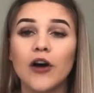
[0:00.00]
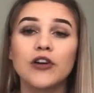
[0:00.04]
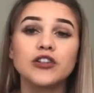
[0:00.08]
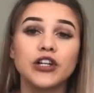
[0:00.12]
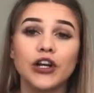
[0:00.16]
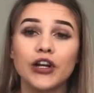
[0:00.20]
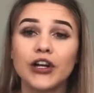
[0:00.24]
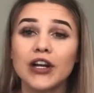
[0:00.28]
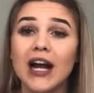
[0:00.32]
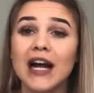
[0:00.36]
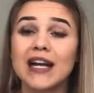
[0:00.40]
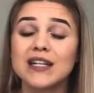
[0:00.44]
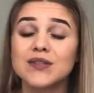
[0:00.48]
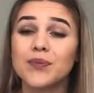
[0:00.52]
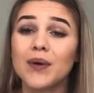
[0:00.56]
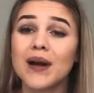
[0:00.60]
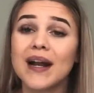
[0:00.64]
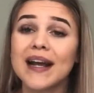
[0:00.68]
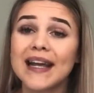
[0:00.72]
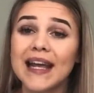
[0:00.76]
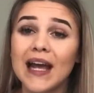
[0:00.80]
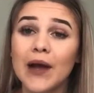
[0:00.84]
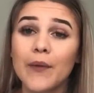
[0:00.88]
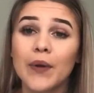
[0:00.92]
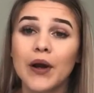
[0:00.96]
I'll show you guys what
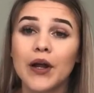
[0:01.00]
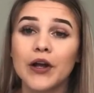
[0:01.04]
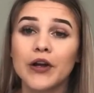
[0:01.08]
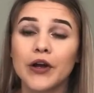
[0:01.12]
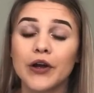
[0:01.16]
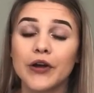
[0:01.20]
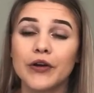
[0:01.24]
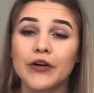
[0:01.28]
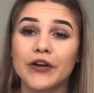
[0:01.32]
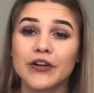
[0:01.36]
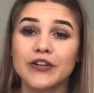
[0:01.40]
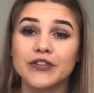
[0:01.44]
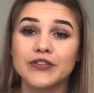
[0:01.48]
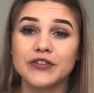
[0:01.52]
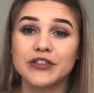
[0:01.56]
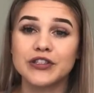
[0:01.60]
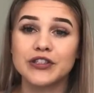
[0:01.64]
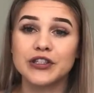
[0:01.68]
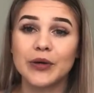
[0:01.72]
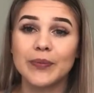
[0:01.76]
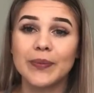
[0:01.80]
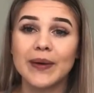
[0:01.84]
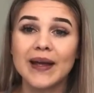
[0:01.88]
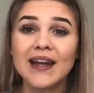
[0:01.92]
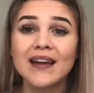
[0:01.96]
I get when I go grocery
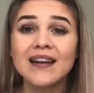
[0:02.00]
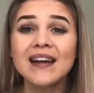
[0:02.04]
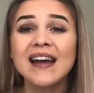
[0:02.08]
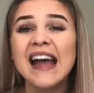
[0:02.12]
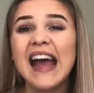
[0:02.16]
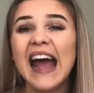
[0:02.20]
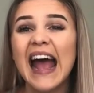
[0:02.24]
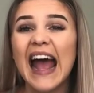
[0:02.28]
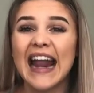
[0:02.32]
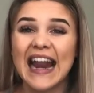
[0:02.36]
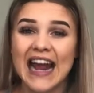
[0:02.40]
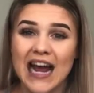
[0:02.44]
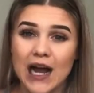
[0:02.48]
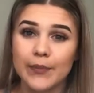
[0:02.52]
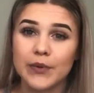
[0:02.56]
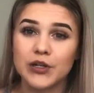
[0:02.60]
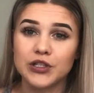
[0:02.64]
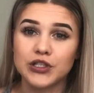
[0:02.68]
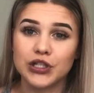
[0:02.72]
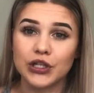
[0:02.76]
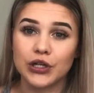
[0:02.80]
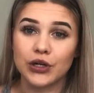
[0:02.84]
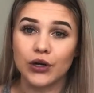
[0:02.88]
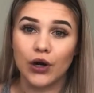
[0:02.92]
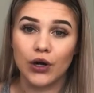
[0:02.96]
shopping and how
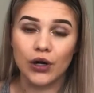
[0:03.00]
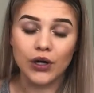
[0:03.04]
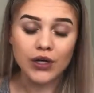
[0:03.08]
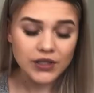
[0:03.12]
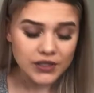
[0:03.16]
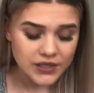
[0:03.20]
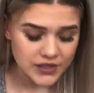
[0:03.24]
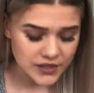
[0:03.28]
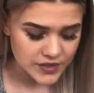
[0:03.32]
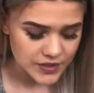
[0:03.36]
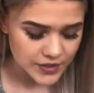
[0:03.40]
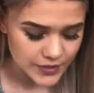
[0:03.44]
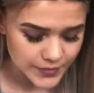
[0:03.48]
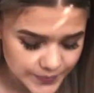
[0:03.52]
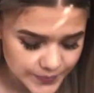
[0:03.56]
much it cost.